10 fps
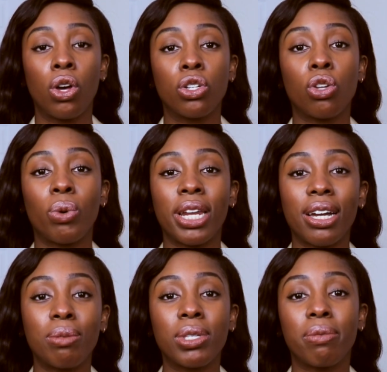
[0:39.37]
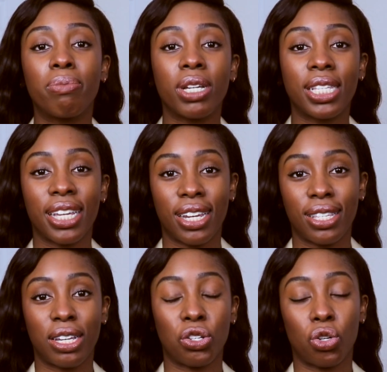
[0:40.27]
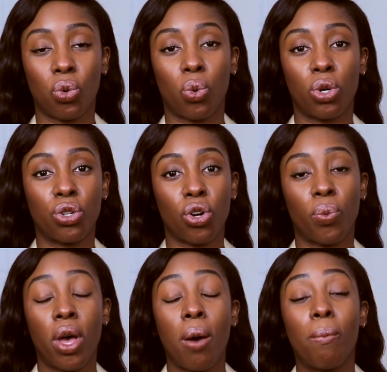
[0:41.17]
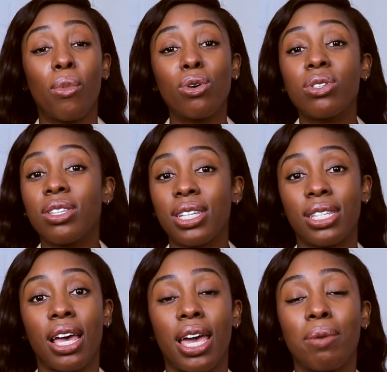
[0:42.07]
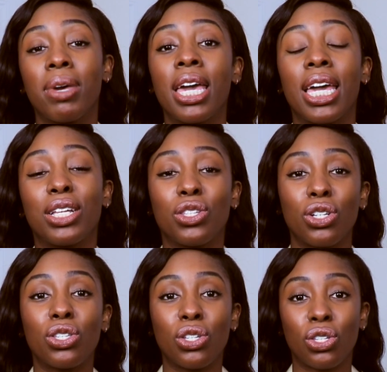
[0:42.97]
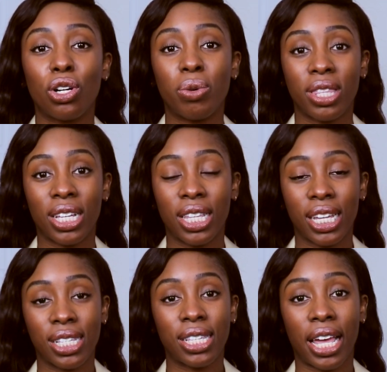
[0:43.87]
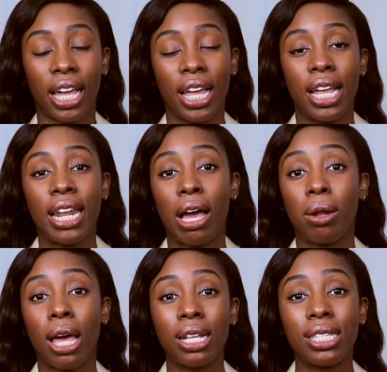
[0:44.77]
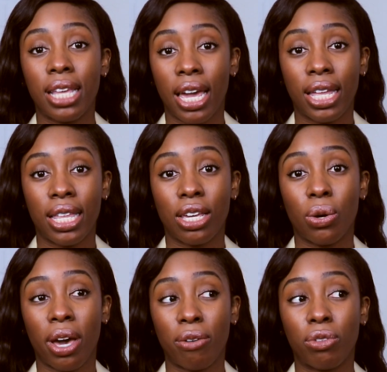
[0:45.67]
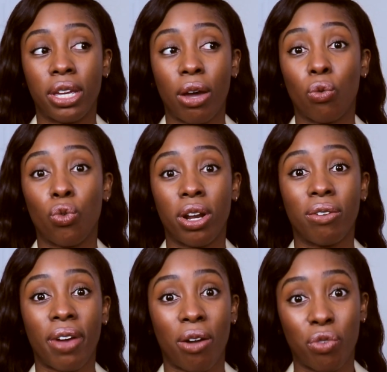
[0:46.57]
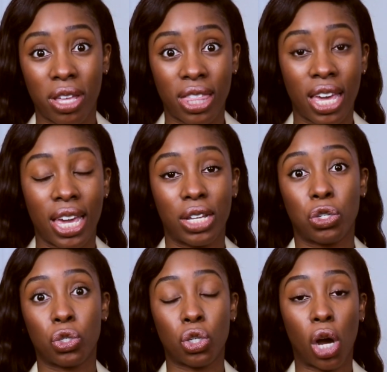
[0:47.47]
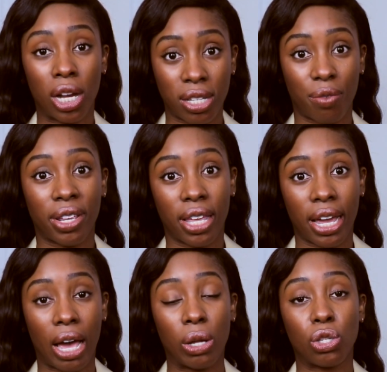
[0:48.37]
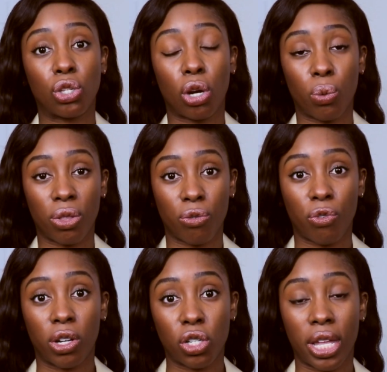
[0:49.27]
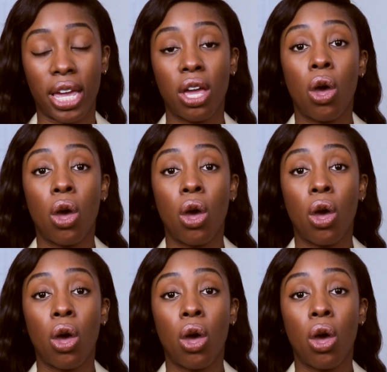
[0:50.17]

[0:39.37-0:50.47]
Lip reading: So when it comes to building an intentional wardrobe, most of the time it's good to start with a clean slate. Now I'm not saying that you have to get rid of everything and just toss everything out and start with a fresh slate.